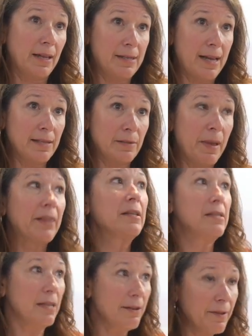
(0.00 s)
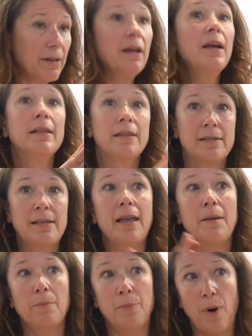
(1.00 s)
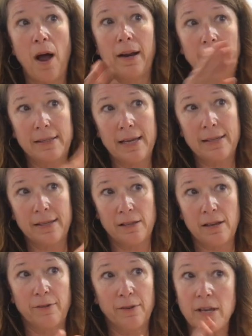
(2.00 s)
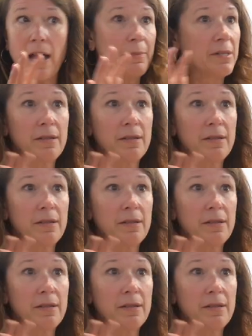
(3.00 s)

test methods. Even the same product tested several times